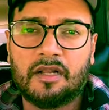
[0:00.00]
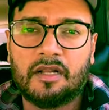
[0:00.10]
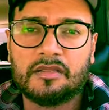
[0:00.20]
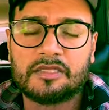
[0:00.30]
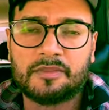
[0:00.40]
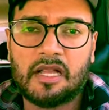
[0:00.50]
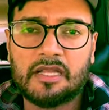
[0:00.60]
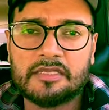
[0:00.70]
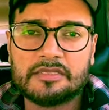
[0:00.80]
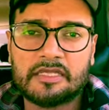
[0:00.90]

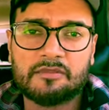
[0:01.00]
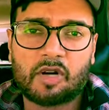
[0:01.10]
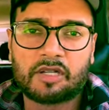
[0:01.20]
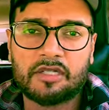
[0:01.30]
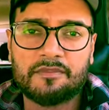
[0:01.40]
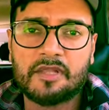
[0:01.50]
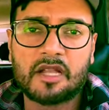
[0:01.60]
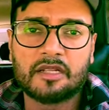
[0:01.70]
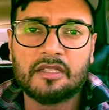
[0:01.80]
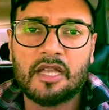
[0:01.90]
supplies at the market. I'm not
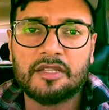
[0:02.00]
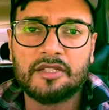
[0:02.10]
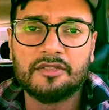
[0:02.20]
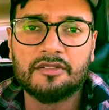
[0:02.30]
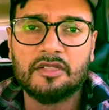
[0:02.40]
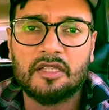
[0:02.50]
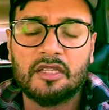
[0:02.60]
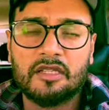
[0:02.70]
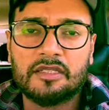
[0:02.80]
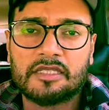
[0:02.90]
gonna lie to you.
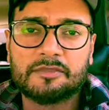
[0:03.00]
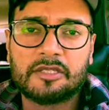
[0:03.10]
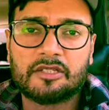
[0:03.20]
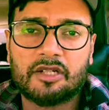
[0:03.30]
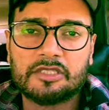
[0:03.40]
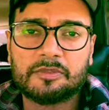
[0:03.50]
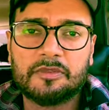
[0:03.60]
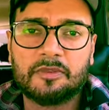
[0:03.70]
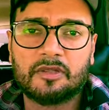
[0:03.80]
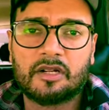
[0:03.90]
That's because
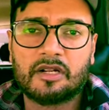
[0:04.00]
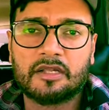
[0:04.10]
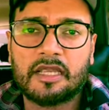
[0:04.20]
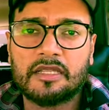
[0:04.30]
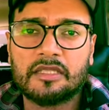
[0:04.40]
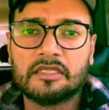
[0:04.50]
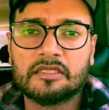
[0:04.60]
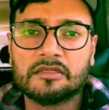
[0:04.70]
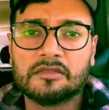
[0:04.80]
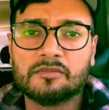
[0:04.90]
people are
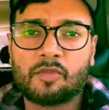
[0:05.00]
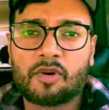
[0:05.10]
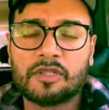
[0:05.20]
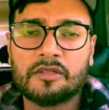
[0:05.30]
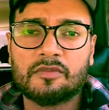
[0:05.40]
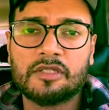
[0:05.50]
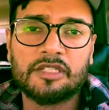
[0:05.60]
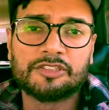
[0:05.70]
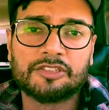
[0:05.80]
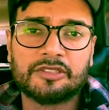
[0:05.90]
getting more than what they
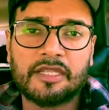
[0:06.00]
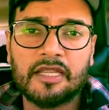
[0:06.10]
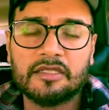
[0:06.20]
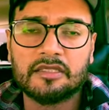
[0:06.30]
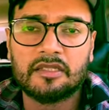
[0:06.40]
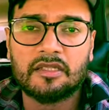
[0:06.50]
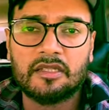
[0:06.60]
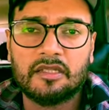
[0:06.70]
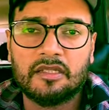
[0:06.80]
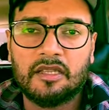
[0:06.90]
should get,
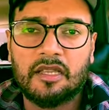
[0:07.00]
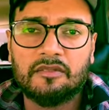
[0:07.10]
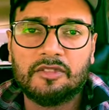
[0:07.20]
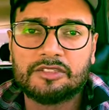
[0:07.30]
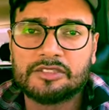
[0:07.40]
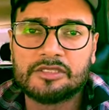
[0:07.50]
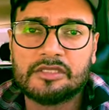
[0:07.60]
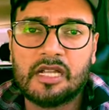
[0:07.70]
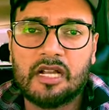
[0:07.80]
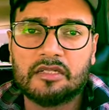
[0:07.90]
and which is
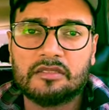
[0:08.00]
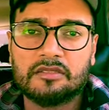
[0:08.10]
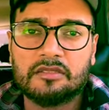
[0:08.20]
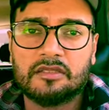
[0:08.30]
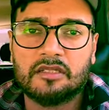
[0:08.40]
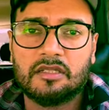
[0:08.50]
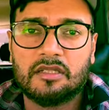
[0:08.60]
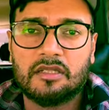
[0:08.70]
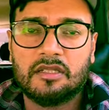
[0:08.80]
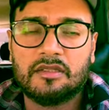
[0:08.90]
not
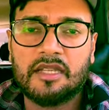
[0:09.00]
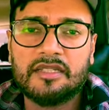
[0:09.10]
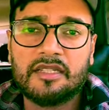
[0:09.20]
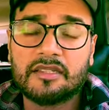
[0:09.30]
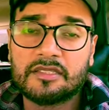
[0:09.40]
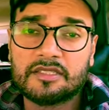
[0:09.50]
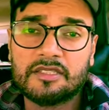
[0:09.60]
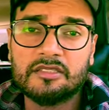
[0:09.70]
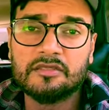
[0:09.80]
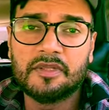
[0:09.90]
the ideal thing to
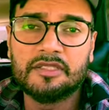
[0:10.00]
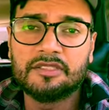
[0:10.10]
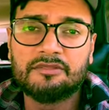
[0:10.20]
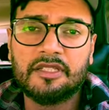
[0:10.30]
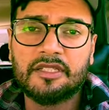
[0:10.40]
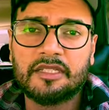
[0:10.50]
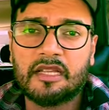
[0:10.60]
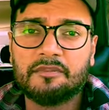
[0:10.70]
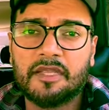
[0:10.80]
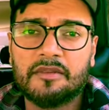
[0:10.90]
do. But you really
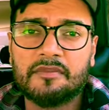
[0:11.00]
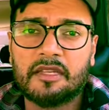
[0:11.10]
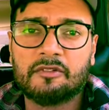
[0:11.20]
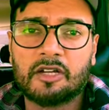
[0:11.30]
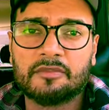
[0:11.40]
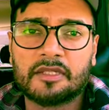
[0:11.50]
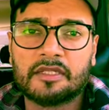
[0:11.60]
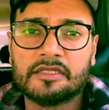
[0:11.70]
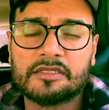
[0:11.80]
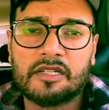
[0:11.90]
cannot blame anyone
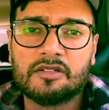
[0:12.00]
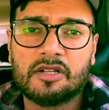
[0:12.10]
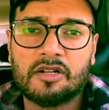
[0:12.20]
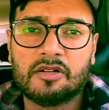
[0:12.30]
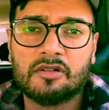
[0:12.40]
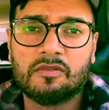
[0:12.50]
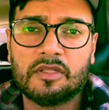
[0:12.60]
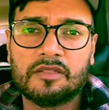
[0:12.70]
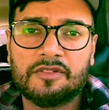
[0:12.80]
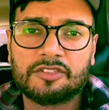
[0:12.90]
because they don't know
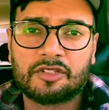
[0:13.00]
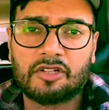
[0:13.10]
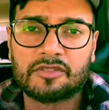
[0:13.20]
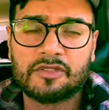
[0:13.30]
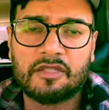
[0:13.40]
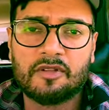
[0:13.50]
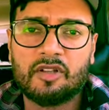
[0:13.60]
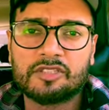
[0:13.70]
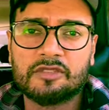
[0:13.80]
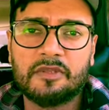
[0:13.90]
what the future holds for them. And
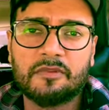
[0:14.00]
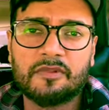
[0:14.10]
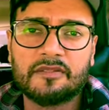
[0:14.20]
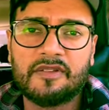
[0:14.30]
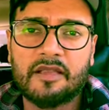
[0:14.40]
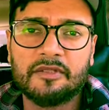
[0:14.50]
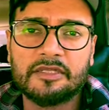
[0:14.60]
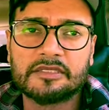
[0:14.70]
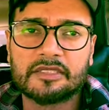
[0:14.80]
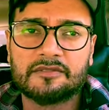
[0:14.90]
also, people with
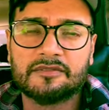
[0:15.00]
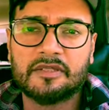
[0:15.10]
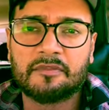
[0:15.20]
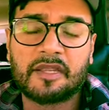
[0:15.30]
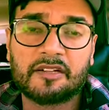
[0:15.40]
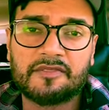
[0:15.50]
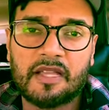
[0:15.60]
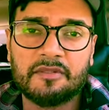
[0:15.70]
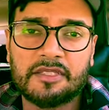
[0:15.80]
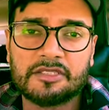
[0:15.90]
families of like bigger
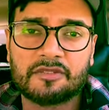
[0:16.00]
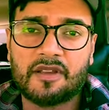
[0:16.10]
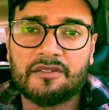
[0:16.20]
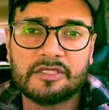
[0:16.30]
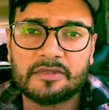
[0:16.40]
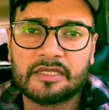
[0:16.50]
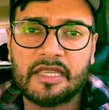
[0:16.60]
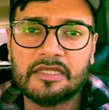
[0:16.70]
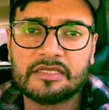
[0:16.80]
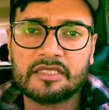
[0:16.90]
families or families with
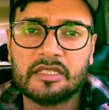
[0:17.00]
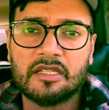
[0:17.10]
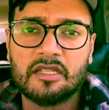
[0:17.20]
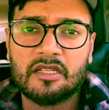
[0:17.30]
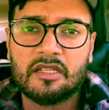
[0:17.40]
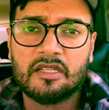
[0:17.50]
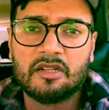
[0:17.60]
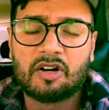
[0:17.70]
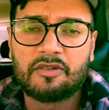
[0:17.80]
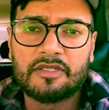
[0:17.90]
kids
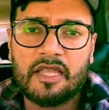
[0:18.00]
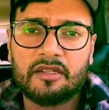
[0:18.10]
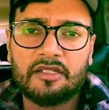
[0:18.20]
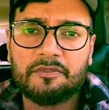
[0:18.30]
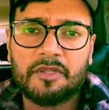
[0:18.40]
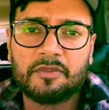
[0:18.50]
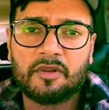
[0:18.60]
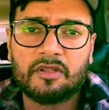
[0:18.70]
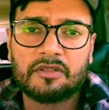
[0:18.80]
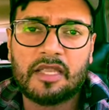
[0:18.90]
or with elderly
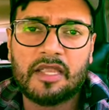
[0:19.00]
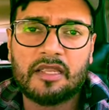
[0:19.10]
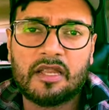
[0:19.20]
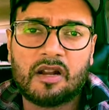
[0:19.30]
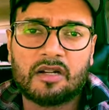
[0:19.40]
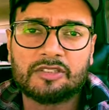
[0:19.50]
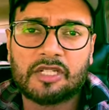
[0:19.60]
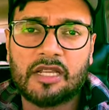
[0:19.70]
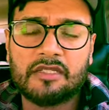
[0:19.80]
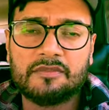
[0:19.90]
people, they are
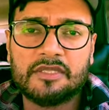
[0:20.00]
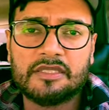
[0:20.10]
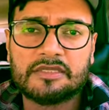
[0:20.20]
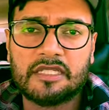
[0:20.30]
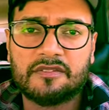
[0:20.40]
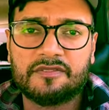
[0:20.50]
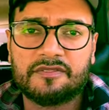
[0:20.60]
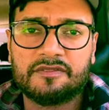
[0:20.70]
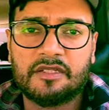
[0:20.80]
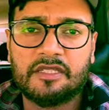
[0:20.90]
trying to be
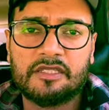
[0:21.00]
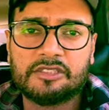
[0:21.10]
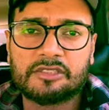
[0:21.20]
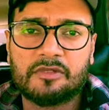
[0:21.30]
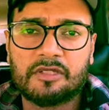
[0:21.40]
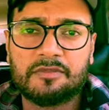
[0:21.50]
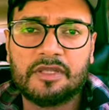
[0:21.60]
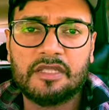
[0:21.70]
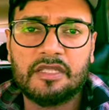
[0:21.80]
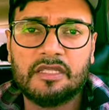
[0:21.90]
safe and they just want to
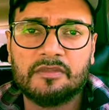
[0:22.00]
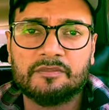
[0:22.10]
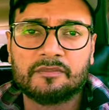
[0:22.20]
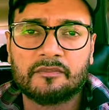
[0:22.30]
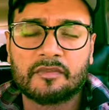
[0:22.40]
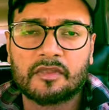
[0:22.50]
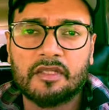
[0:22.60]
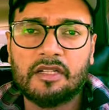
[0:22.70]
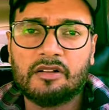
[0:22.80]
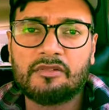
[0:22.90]
be,
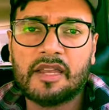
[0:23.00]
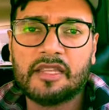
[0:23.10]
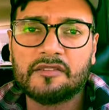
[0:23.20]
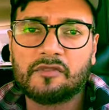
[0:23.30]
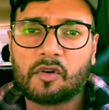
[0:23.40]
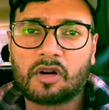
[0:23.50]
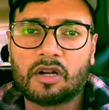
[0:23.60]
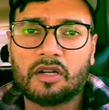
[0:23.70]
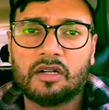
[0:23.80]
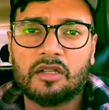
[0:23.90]
ready
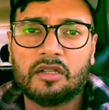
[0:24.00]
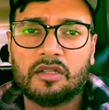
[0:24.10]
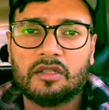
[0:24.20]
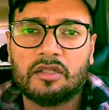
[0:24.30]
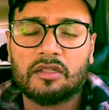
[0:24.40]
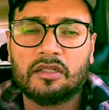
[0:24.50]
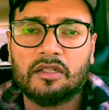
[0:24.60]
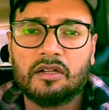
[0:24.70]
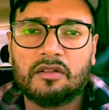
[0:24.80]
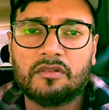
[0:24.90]
for,
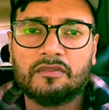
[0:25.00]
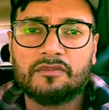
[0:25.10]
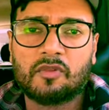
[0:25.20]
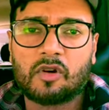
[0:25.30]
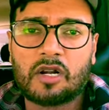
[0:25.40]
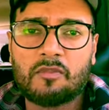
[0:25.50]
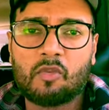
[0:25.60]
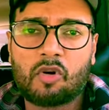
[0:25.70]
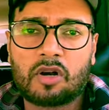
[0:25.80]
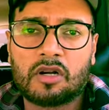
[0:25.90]
for a
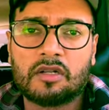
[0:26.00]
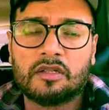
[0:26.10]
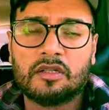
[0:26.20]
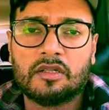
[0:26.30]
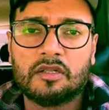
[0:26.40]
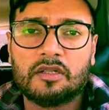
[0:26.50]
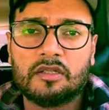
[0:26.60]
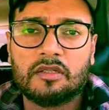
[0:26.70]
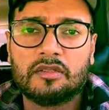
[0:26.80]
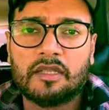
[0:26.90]
more
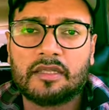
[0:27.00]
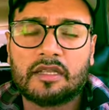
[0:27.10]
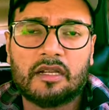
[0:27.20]
like